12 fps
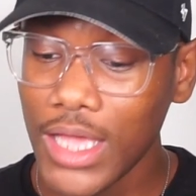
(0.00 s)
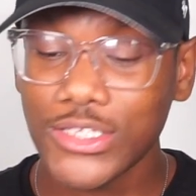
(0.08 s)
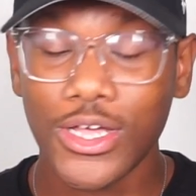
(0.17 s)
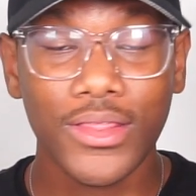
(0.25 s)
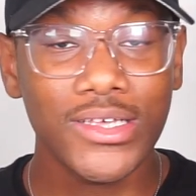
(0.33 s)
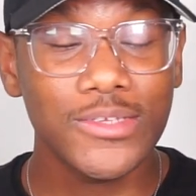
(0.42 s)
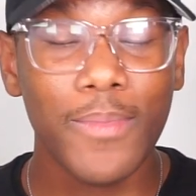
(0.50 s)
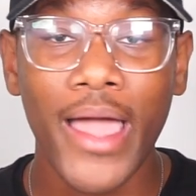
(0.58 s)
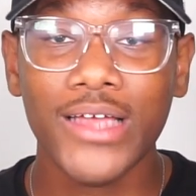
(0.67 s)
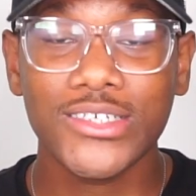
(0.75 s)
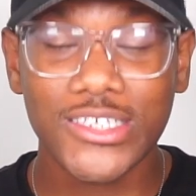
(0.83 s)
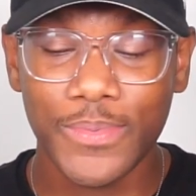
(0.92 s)
So this
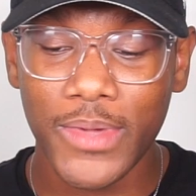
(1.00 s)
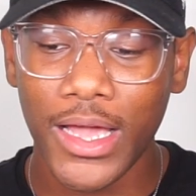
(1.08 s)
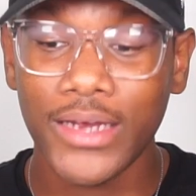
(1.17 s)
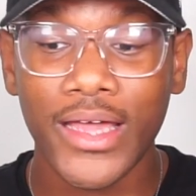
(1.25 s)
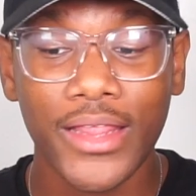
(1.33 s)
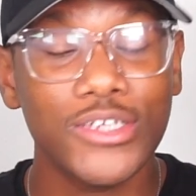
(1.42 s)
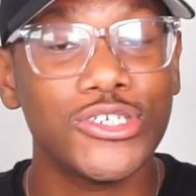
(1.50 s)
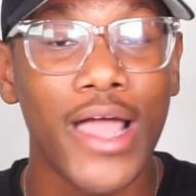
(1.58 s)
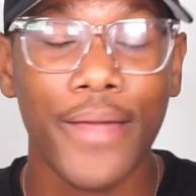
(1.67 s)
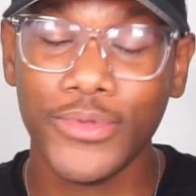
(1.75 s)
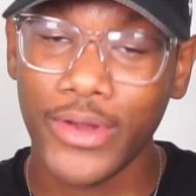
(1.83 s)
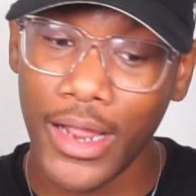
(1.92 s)
might just be another
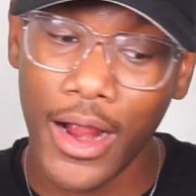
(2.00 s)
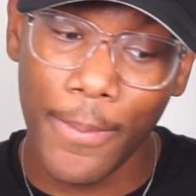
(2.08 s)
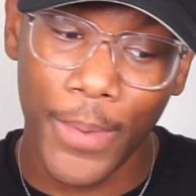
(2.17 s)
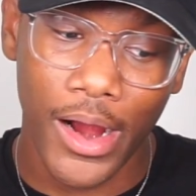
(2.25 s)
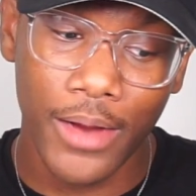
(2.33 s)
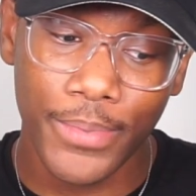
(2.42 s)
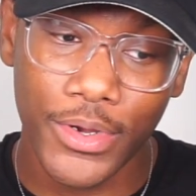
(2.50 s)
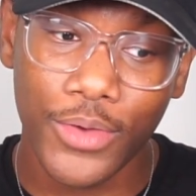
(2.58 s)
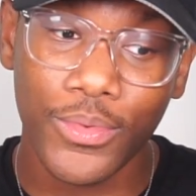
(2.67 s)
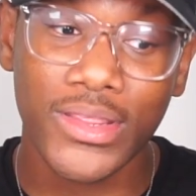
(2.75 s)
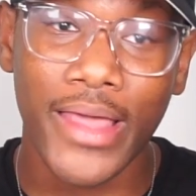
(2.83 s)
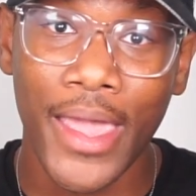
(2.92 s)
chapter in her burn book
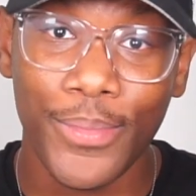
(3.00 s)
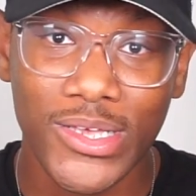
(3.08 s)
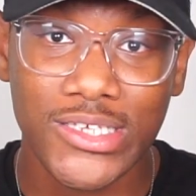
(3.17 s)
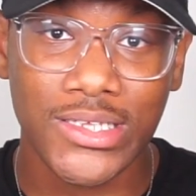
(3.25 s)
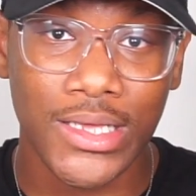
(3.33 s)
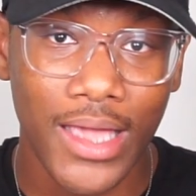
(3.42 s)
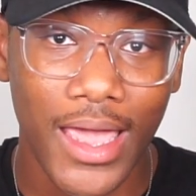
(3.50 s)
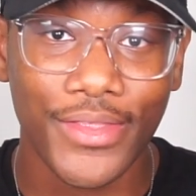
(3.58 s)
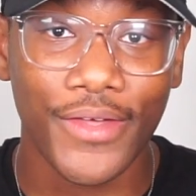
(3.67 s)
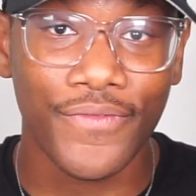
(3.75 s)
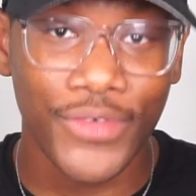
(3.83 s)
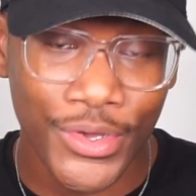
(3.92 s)
with ABC and
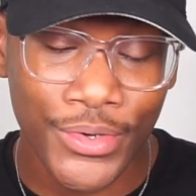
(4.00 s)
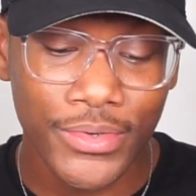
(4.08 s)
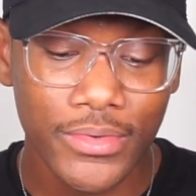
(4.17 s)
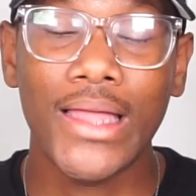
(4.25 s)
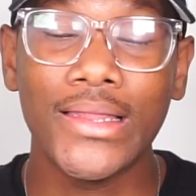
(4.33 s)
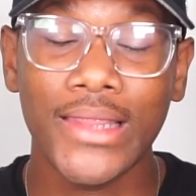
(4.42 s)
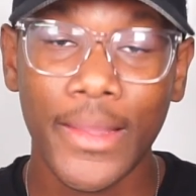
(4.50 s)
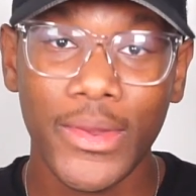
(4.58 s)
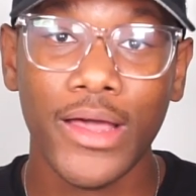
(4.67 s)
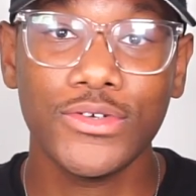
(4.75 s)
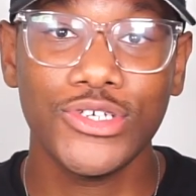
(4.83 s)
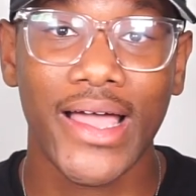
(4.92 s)
The View. Let me
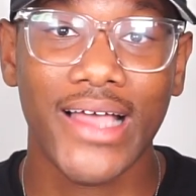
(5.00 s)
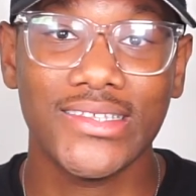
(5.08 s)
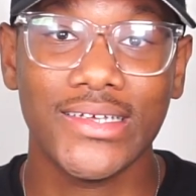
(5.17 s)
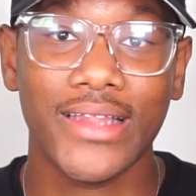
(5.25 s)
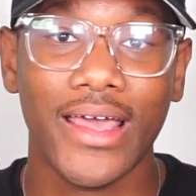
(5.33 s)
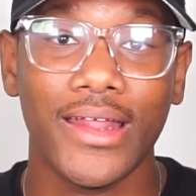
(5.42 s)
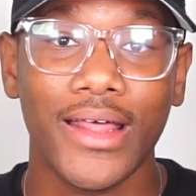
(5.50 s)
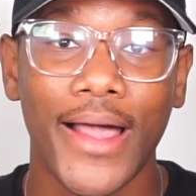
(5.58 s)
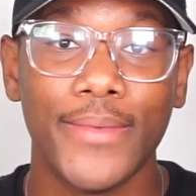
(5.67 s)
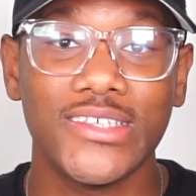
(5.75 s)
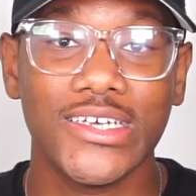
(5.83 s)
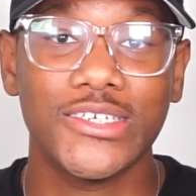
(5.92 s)
know what you guys think down in the
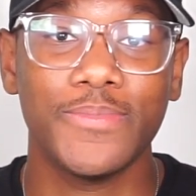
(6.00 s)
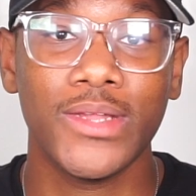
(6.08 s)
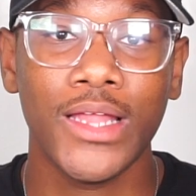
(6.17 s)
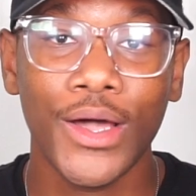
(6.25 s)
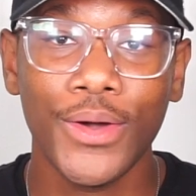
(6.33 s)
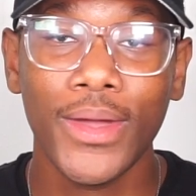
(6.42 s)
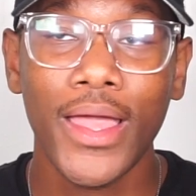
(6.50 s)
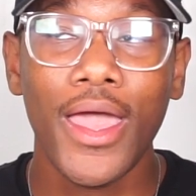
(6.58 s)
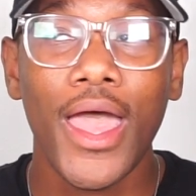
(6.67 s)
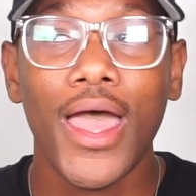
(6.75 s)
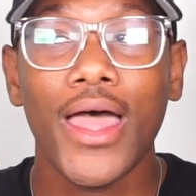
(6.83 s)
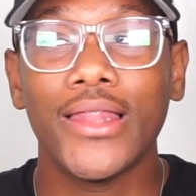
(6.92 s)
comment section below.
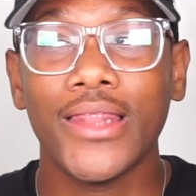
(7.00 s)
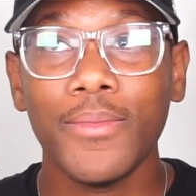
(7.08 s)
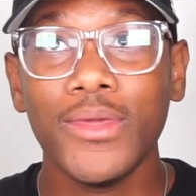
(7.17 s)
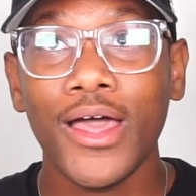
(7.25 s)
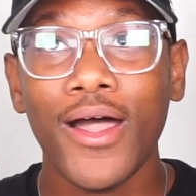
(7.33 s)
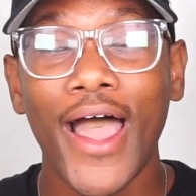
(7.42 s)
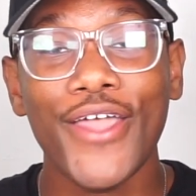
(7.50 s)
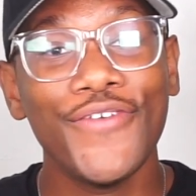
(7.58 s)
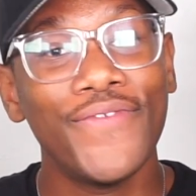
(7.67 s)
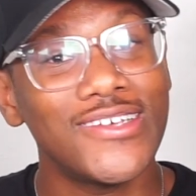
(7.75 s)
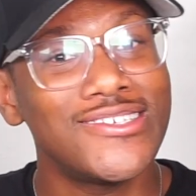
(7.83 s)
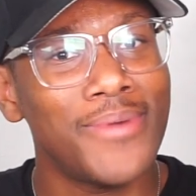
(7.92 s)
Let me know how you
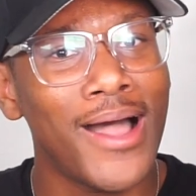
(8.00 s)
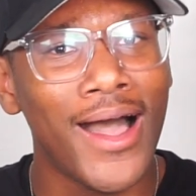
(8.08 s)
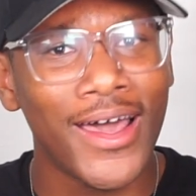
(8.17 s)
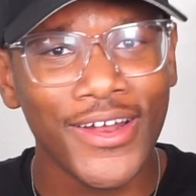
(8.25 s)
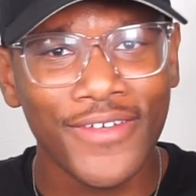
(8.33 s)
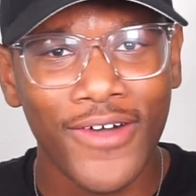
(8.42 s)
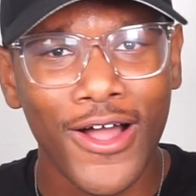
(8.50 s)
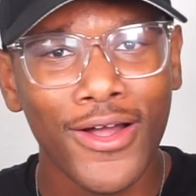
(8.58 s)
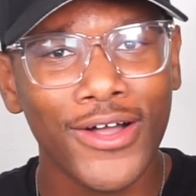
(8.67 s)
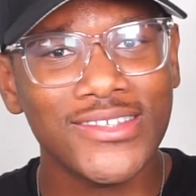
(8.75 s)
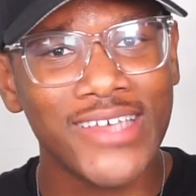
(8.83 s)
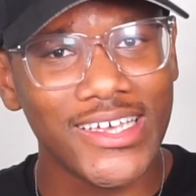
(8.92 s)
felt about Anna
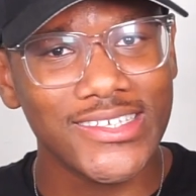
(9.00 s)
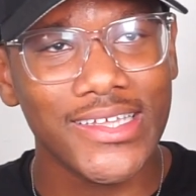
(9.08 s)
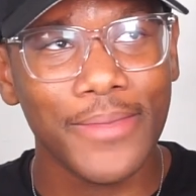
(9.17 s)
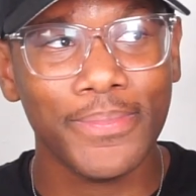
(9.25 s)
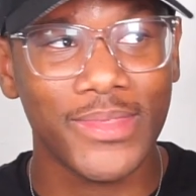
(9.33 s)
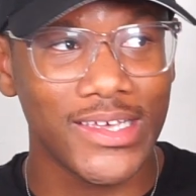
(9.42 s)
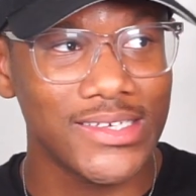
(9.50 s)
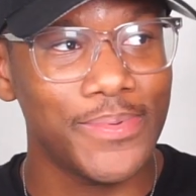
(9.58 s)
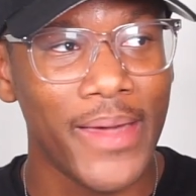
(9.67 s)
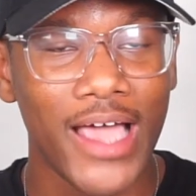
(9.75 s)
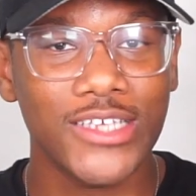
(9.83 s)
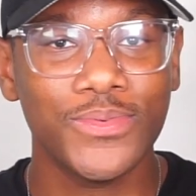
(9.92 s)
Navarro testing this
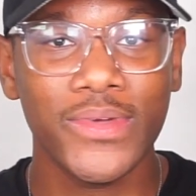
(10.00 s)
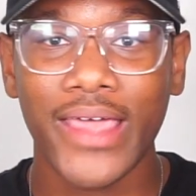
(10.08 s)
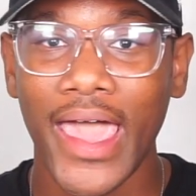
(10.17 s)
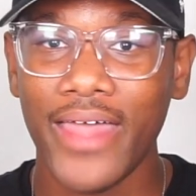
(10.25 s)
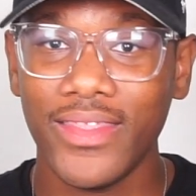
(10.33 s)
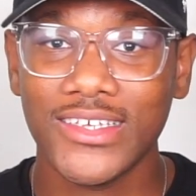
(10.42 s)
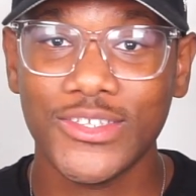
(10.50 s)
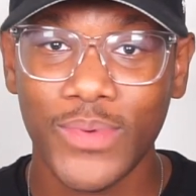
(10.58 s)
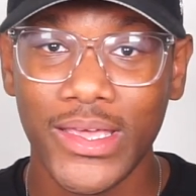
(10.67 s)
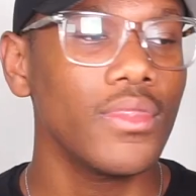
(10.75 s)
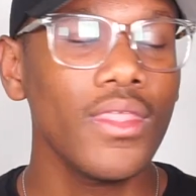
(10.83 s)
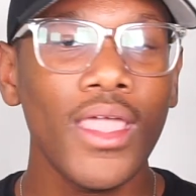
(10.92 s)
past week and this
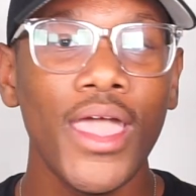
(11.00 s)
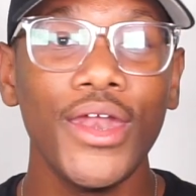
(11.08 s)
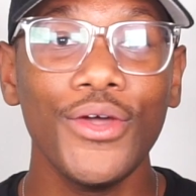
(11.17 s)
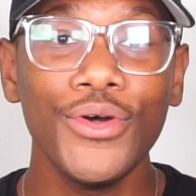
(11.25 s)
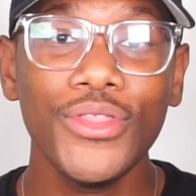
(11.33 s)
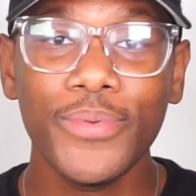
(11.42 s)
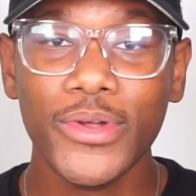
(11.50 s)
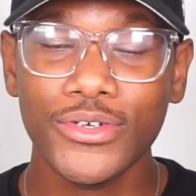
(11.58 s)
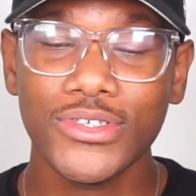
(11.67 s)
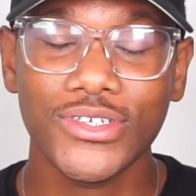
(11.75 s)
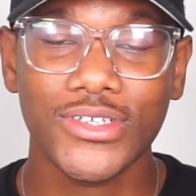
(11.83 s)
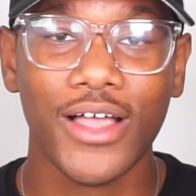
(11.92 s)
week, and who the
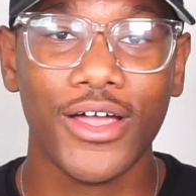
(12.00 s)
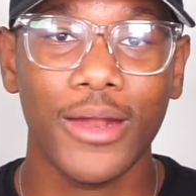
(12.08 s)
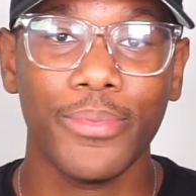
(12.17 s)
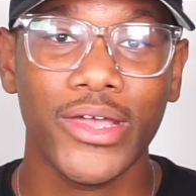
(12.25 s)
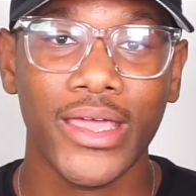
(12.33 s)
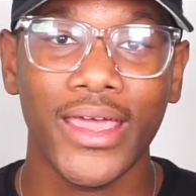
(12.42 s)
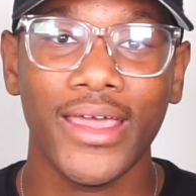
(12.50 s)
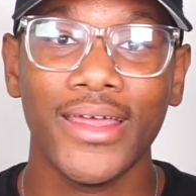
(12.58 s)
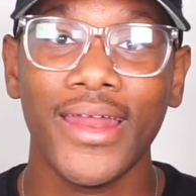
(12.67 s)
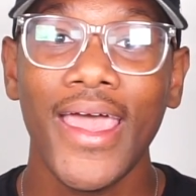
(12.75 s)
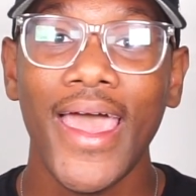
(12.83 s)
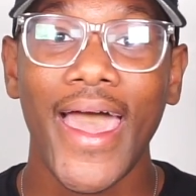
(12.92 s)
producers are going to bring
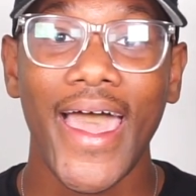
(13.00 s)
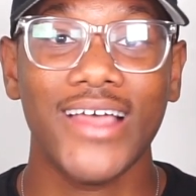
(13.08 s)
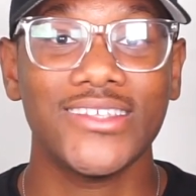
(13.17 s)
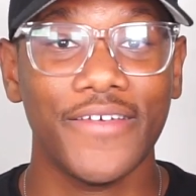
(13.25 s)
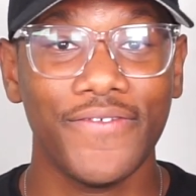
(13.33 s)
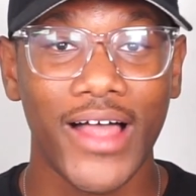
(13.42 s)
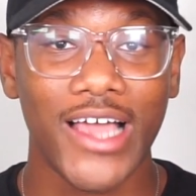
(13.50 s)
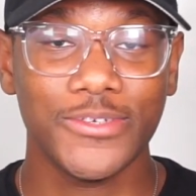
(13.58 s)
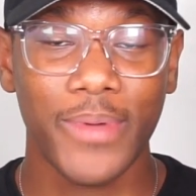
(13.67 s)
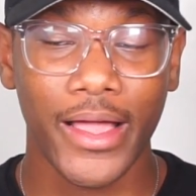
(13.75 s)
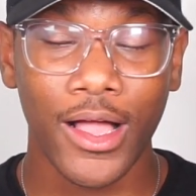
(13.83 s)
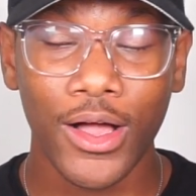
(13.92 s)
in as a
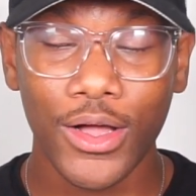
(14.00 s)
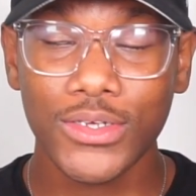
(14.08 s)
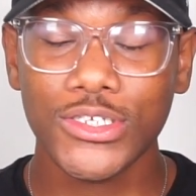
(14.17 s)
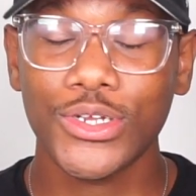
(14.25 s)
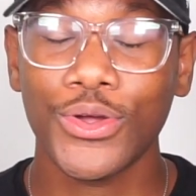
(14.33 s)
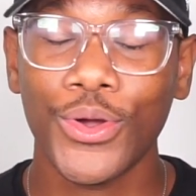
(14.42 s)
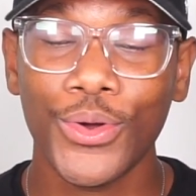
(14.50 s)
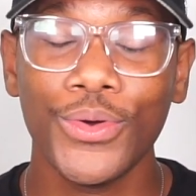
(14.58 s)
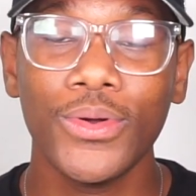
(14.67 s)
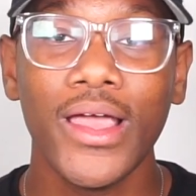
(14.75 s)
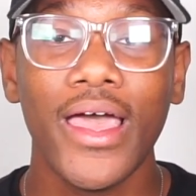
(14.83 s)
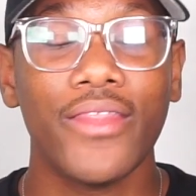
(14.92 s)
flashback host,
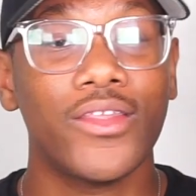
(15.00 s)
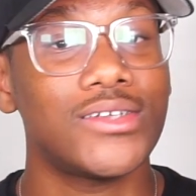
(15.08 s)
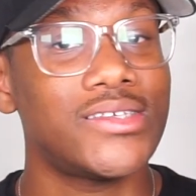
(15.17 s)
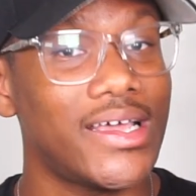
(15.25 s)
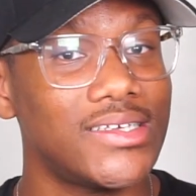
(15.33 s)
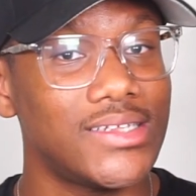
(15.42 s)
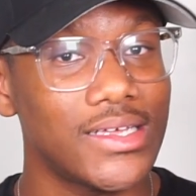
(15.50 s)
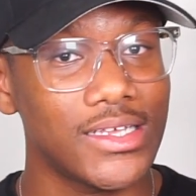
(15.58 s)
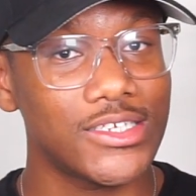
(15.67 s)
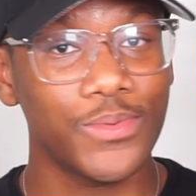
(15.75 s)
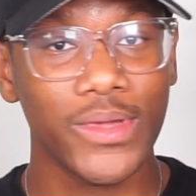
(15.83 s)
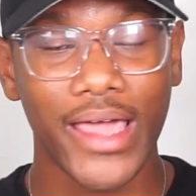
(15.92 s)
who they're testing
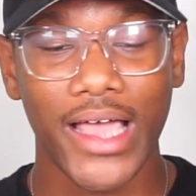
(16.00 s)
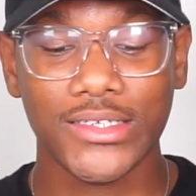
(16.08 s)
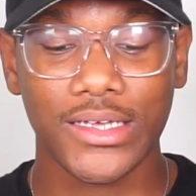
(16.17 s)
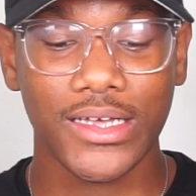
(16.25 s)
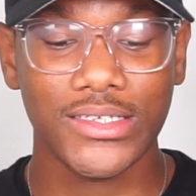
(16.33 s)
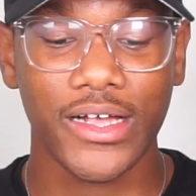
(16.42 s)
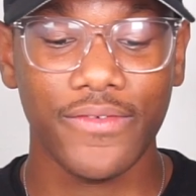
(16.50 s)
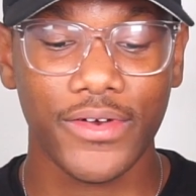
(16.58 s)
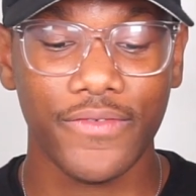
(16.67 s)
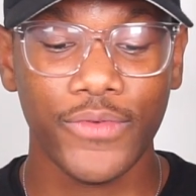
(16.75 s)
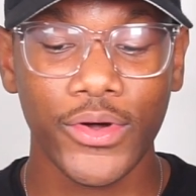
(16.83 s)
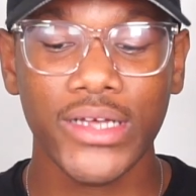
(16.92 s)
this week as a
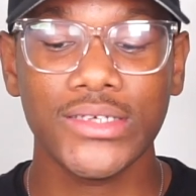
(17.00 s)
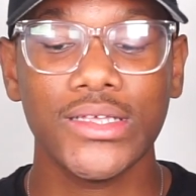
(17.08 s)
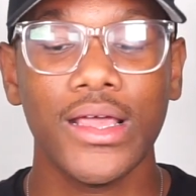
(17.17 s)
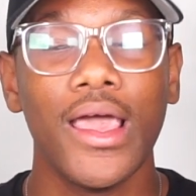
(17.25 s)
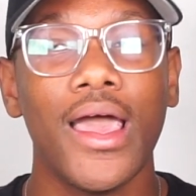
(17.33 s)
conservative voice.